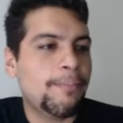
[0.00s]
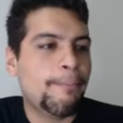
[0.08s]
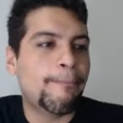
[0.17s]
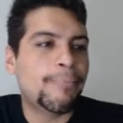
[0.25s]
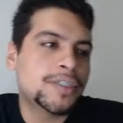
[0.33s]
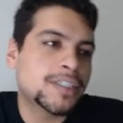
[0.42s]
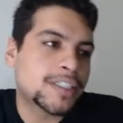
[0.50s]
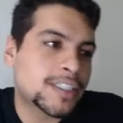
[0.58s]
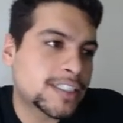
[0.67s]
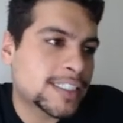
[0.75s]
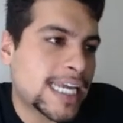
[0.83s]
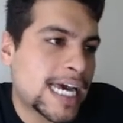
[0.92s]

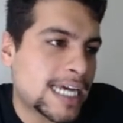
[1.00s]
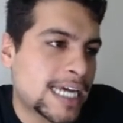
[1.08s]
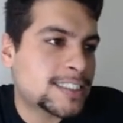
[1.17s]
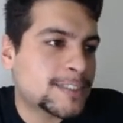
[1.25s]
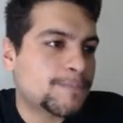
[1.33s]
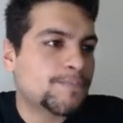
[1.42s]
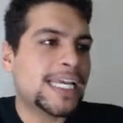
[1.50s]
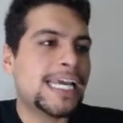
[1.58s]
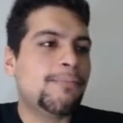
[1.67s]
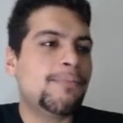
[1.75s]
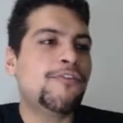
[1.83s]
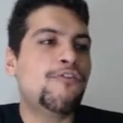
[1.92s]
book. Nice.
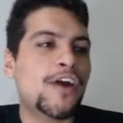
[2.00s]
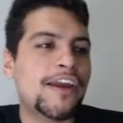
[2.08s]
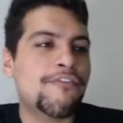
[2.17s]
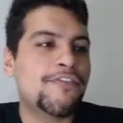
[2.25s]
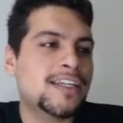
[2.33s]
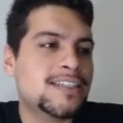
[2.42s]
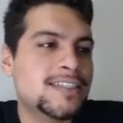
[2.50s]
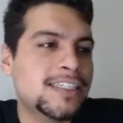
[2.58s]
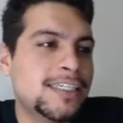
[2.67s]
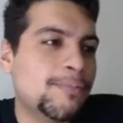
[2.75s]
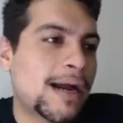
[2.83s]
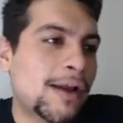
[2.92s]
And before I fell
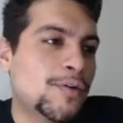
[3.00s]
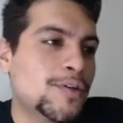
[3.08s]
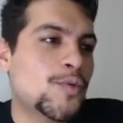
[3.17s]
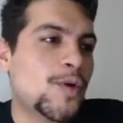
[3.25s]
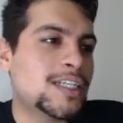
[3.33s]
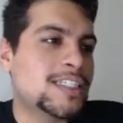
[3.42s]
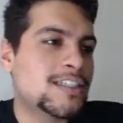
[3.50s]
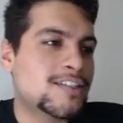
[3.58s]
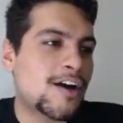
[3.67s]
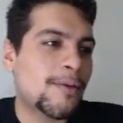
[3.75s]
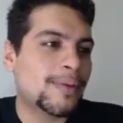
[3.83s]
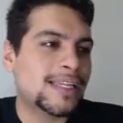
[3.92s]
asleep, I was watching
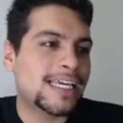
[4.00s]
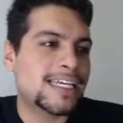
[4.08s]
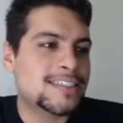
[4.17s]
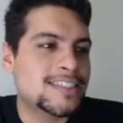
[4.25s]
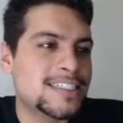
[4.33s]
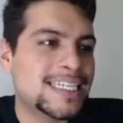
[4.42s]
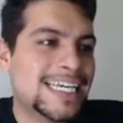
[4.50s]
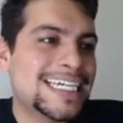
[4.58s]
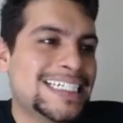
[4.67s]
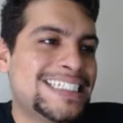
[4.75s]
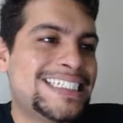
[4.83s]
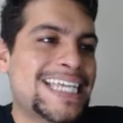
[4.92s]
Tom Clancy's
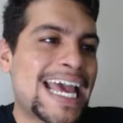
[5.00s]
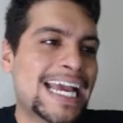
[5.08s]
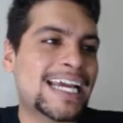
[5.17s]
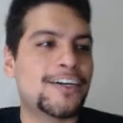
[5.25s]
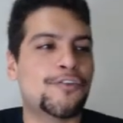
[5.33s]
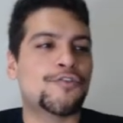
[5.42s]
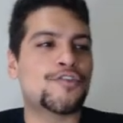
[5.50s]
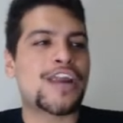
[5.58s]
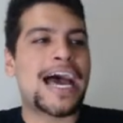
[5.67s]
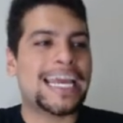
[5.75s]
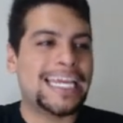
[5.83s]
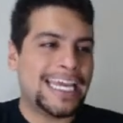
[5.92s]
Jack
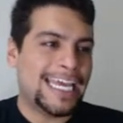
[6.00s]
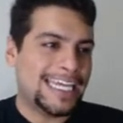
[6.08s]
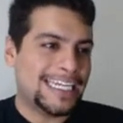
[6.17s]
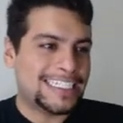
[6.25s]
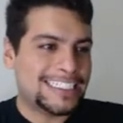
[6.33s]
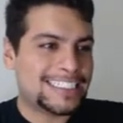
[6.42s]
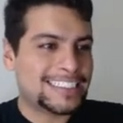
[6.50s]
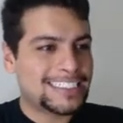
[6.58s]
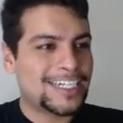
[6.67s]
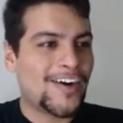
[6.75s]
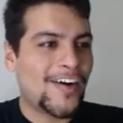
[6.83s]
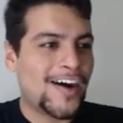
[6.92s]
Ryan.
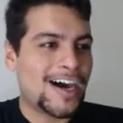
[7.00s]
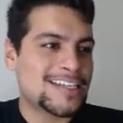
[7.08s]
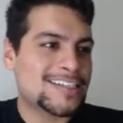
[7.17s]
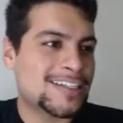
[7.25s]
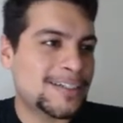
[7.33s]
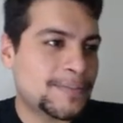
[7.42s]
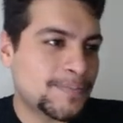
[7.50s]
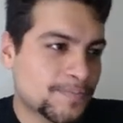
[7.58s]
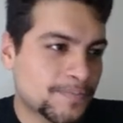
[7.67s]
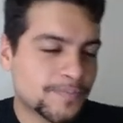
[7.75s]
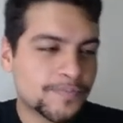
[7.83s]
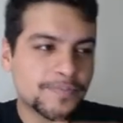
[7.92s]
Awesome.
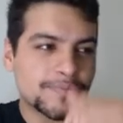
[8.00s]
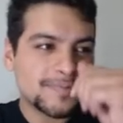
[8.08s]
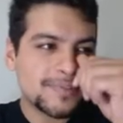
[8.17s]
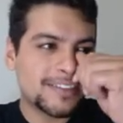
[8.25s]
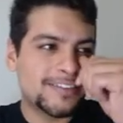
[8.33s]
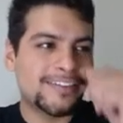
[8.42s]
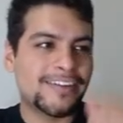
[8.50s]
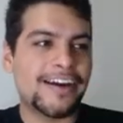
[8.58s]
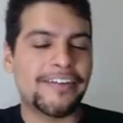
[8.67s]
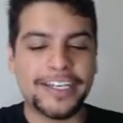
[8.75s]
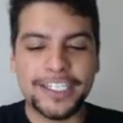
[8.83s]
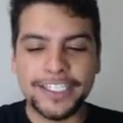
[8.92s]

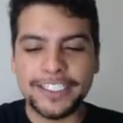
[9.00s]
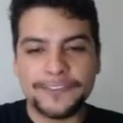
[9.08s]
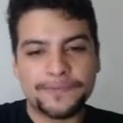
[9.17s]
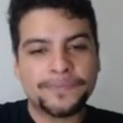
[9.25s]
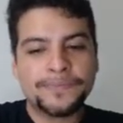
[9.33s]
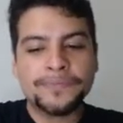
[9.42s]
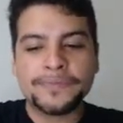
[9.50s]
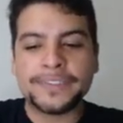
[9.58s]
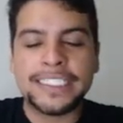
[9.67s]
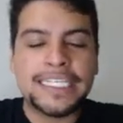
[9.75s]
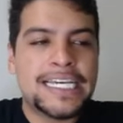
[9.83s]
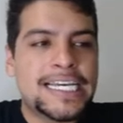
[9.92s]
Very good.
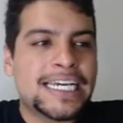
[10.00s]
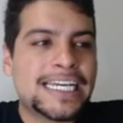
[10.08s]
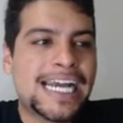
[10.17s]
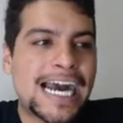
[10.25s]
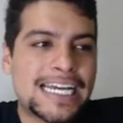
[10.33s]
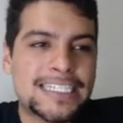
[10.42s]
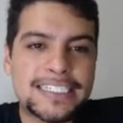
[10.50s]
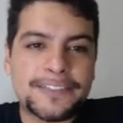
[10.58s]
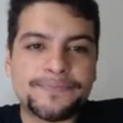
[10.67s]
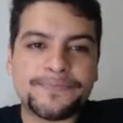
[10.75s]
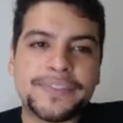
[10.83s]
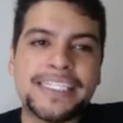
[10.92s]
Guys,
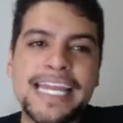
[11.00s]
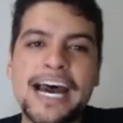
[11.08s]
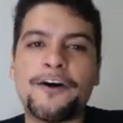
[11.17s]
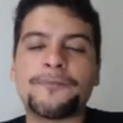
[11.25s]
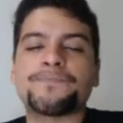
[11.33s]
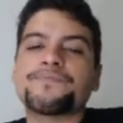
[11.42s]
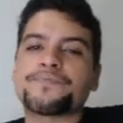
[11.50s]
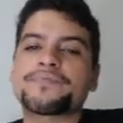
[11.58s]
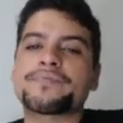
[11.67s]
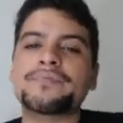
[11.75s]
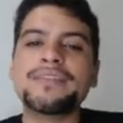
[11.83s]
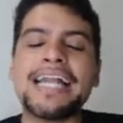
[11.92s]
now
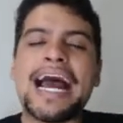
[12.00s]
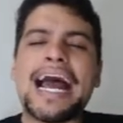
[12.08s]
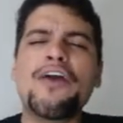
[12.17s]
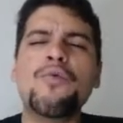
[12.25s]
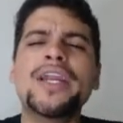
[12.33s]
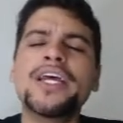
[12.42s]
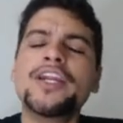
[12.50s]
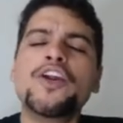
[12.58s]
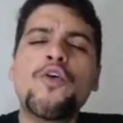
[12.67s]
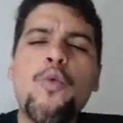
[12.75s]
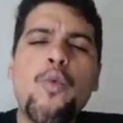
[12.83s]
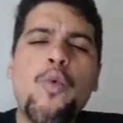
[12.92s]
I want to
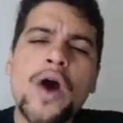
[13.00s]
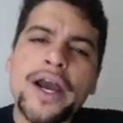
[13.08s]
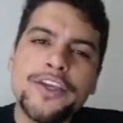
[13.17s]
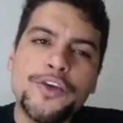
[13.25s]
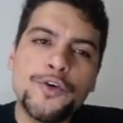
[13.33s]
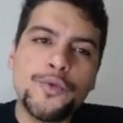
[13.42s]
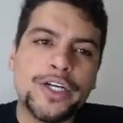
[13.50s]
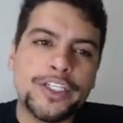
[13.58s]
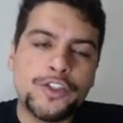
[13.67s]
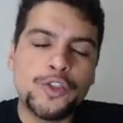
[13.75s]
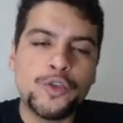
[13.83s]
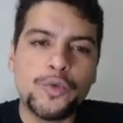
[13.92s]
know what you
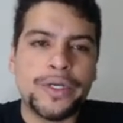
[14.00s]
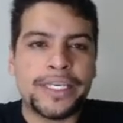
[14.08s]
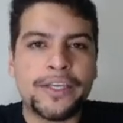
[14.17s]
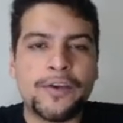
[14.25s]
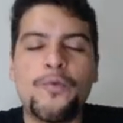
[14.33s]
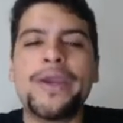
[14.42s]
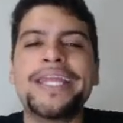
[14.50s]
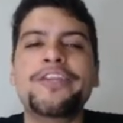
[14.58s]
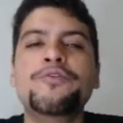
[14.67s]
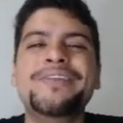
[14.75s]
were doing when you